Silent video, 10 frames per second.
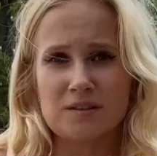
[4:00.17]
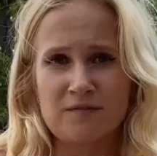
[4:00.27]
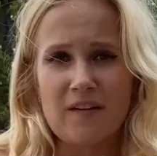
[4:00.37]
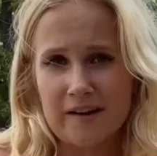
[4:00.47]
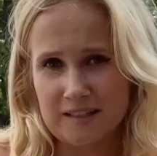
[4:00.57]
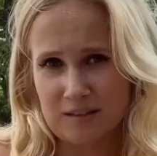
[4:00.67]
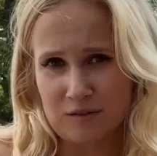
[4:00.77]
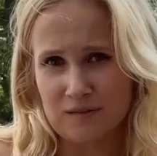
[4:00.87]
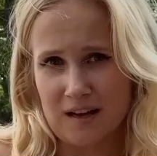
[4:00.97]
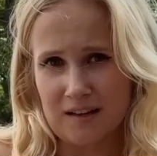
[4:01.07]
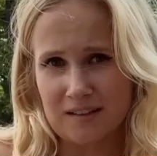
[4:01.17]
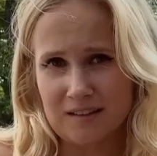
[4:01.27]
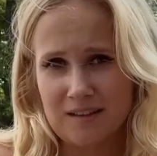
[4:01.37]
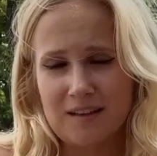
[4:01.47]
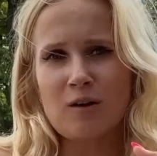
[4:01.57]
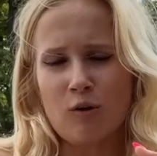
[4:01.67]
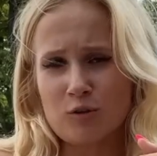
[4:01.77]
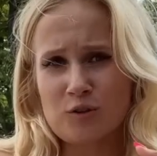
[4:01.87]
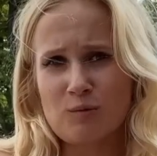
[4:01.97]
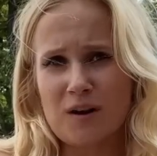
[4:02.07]
affected of that.
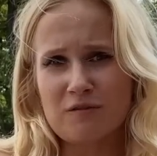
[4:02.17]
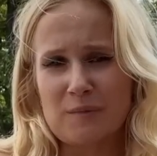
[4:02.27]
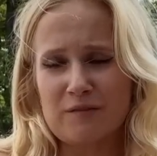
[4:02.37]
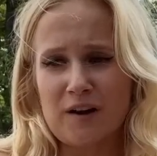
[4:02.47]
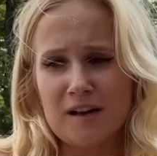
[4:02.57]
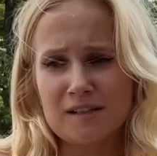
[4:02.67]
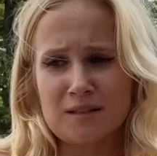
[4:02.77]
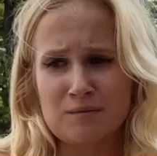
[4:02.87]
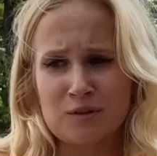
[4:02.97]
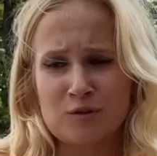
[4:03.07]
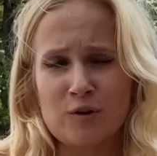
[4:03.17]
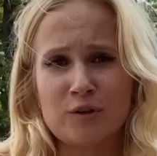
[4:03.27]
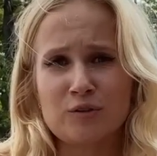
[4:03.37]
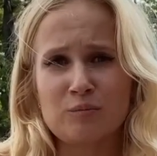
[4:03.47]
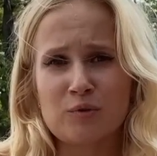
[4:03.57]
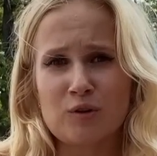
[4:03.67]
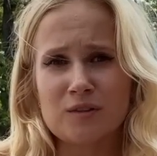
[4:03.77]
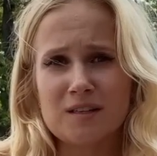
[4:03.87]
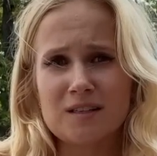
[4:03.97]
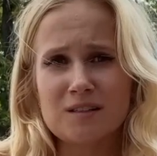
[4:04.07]
Also, one of my friends was going to
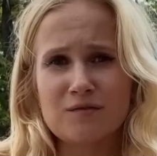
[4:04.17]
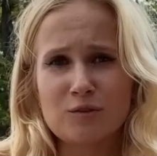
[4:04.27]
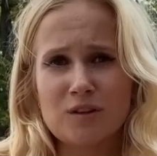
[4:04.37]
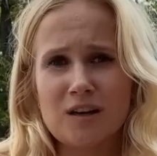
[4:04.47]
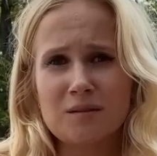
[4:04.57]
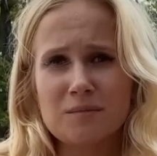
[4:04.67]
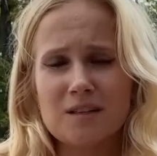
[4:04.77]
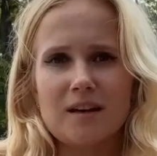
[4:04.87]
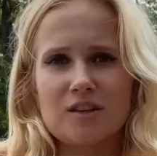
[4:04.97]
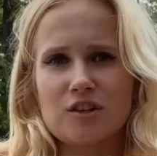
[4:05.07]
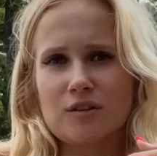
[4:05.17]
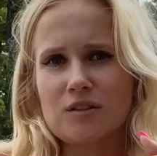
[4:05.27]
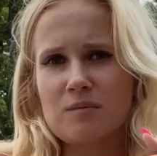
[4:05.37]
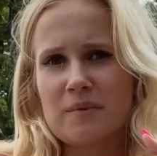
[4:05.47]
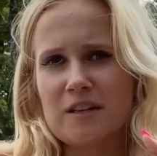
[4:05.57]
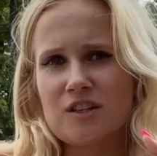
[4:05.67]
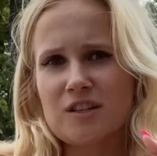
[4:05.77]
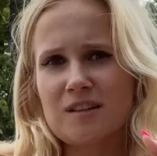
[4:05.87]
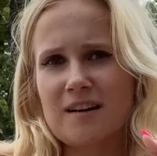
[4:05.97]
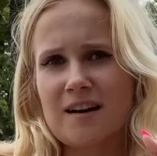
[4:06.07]
protest a few times. She also
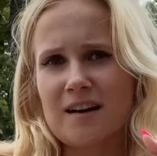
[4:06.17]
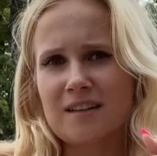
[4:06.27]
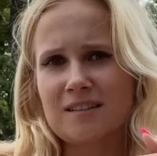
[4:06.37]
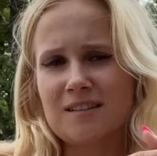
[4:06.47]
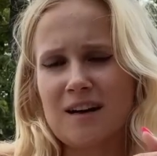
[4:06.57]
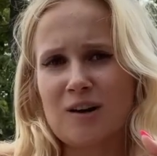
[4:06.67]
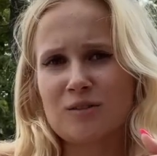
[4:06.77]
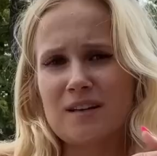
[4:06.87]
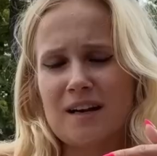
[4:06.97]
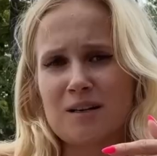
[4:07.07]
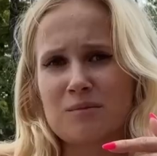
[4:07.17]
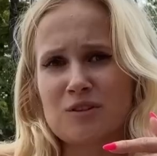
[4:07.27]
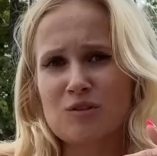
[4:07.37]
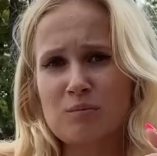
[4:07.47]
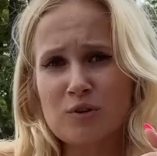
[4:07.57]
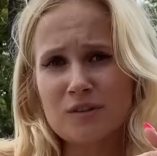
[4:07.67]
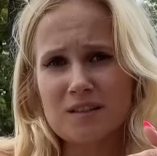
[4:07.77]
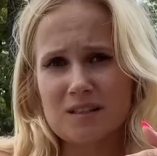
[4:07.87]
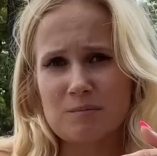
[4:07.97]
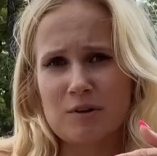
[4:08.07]
mentioned that now there are almost no
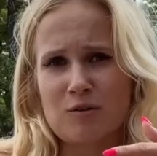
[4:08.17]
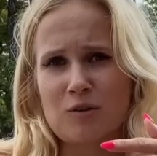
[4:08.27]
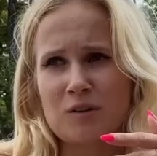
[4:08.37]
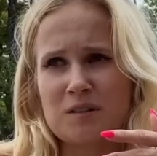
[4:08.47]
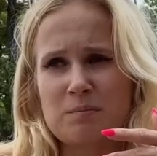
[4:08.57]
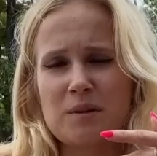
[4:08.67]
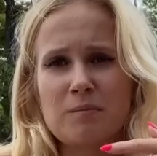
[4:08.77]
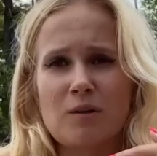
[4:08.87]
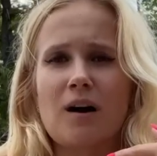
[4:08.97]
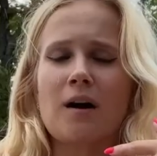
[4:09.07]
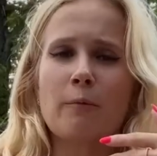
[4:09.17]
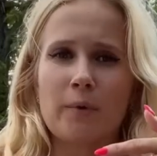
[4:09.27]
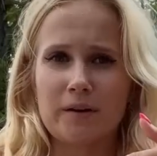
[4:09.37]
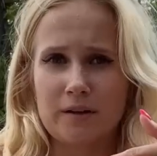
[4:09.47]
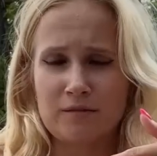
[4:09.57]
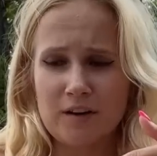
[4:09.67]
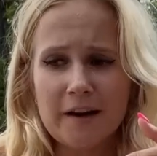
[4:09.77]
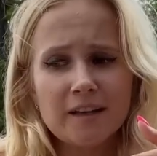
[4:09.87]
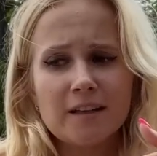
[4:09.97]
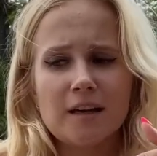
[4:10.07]
protests because people are very
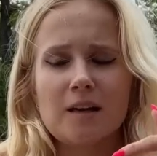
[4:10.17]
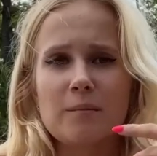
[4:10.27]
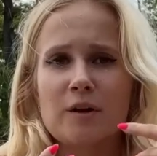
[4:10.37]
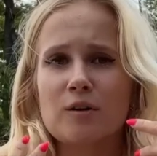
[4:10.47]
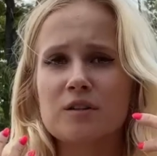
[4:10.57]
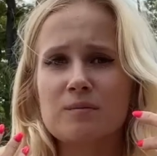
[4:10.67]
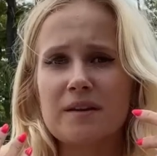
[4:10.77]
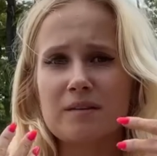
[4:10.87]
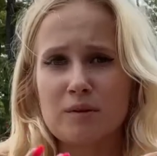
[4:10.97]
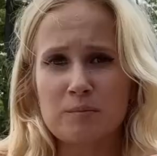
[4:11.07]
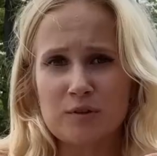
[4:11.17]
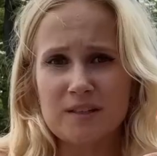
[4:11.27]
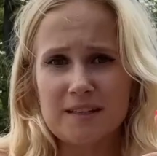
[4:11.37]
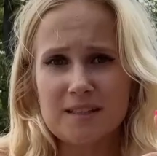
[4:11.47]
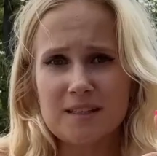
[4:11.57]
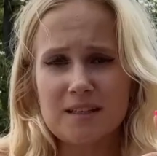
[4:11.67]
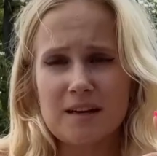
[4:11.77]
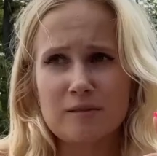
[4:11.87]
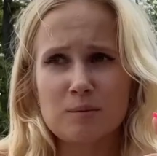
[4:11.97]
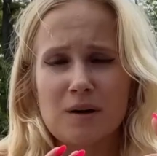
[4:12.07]
afraid, because when they were protesting,
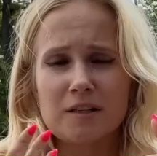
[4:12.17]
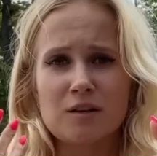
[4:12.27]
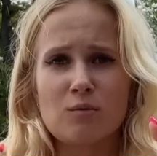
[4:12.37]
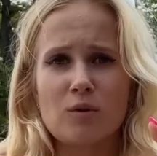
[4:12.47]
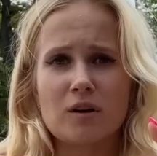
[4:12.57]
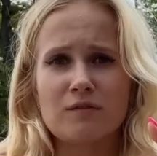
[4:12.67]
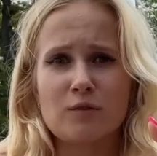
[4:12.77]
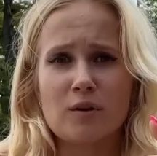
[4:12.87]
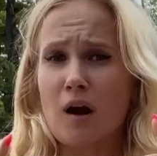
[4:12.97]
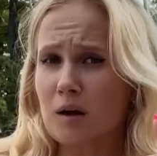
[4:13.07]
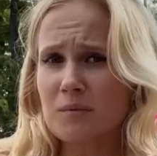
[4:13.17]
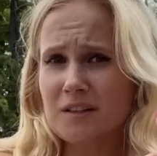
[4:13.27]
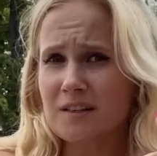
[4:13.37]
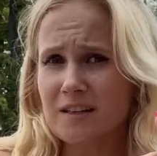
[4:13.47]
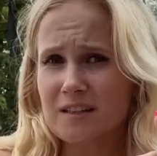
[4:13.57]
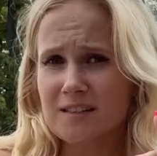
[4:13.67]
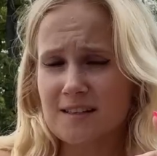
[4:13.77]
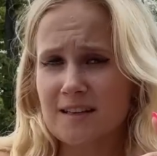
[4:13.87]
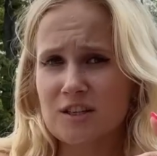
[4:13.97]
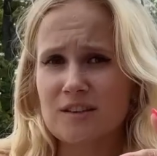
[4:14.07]
everybody who worked for a government
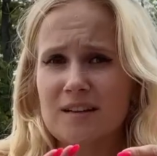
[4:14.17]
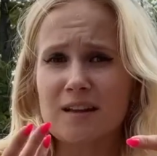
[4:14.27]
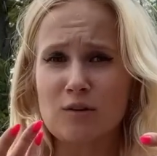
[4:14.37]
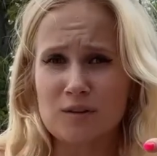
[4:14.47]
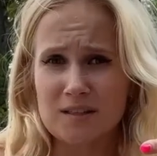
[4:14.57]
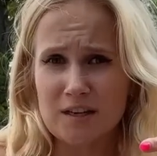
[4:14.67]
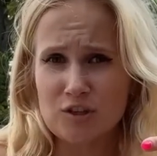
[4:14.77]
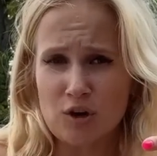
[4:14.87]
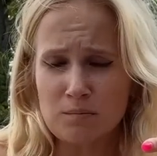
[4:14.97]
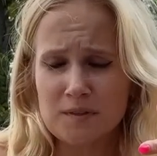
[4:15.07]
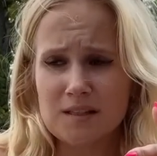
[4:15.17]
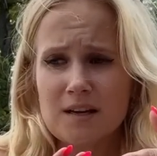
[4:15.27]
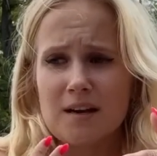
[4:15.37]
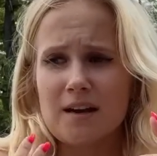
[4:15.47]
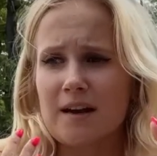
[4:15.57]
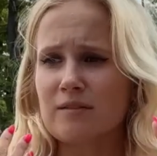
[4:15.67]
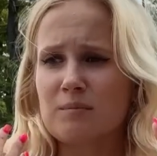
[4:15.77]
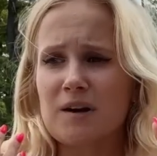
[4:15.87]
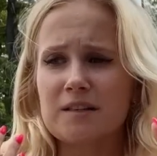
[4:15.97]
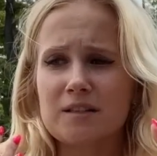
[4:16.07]
organization, they lost their jobs.
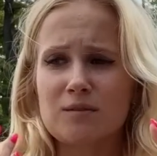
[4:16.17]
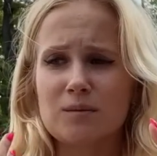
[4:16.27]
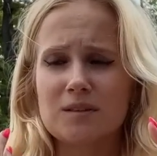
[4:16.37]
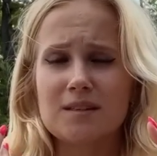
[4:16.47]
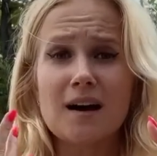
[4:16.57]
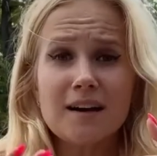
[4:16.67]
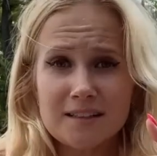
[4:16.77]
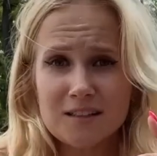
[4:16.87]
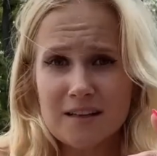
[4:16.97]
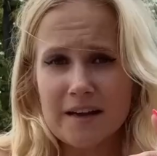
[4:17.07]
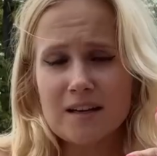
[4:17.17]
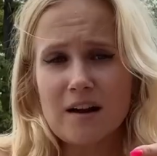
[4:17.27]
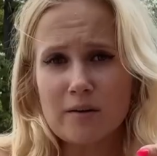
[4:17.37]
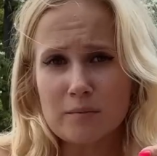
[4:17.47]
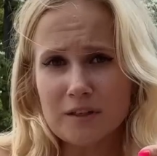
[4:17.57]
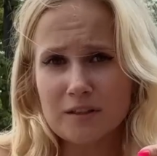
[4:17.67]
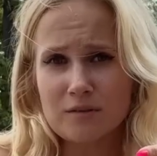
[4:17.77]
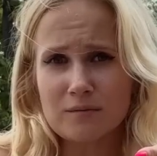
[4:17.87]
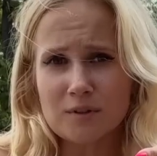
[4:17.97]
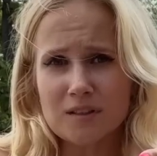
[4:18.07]
Everybody who was studied at government
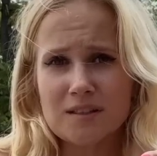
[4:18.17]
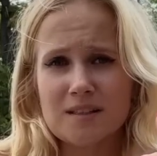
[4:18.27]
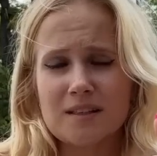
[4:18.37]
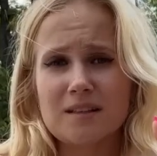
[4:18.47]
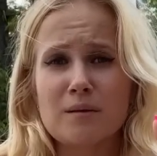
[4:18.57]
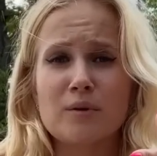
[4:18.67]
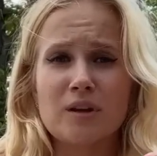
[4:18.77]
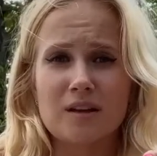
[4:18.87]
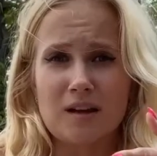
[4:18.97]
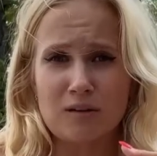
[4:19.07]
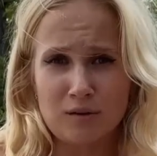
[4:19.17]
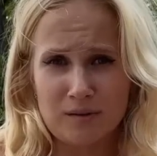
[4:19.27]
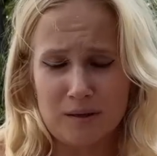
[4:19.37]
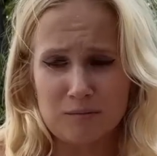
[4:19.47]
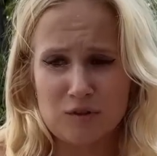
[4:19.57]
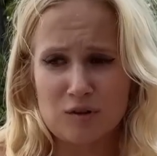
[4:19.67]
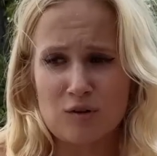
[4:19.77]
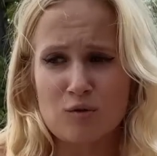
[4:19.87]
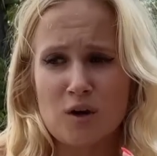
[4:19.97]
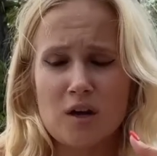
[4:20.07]
university, they were kicked out of them.
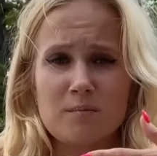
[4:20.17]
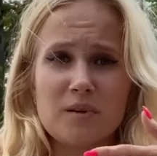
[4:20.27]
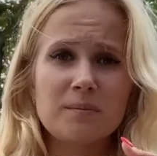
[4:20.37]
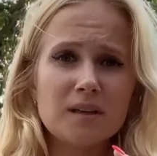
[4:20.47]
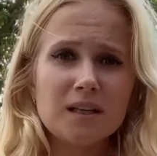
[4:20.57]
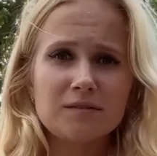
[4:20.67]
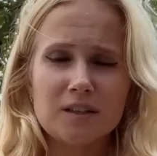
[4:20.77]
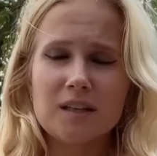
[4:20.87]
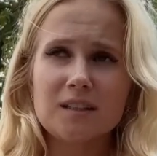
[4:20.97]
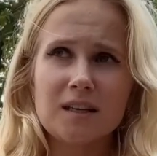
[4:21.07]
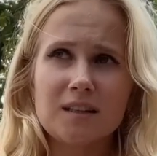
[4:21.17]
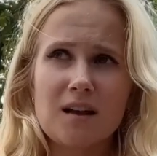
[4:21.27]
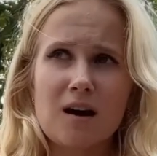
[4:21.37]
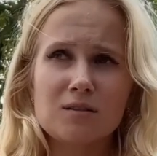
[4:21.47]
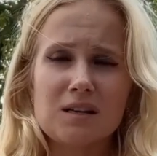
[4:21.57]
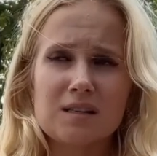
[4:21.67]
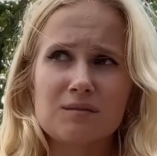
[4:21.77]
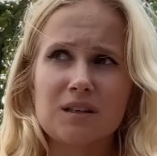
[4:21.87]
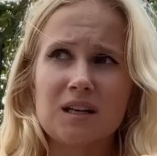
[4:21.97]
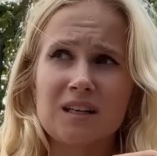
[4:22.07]
So people are afraid right now,
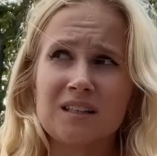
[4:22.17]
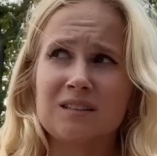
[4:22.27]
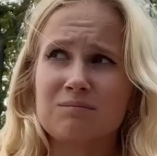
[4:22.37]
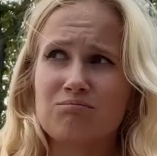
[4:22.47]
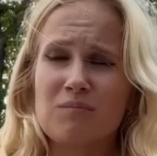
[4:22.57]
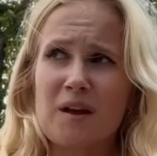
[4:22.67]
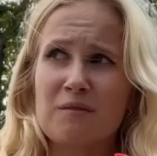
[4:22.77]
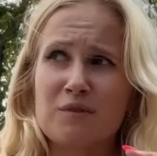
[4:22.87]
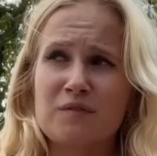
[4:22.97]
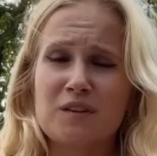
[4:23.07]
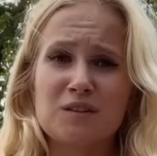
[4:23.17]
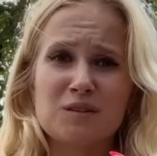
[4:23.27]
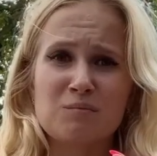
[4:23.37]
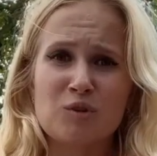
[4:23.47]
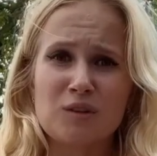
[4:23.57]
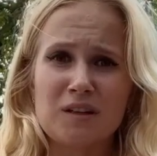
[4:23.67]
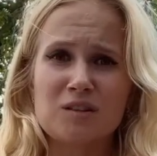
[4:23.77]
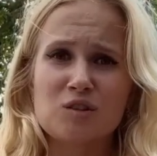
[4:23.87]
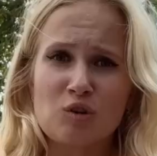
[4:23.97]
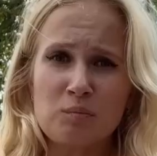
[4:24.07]
that's why everything is more or less
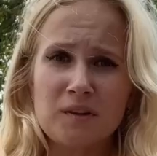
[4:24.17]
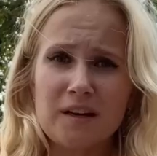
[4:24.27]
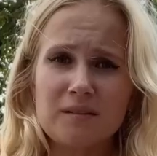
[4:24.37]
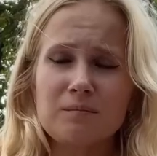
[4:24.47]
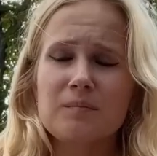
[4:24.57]
stopped there.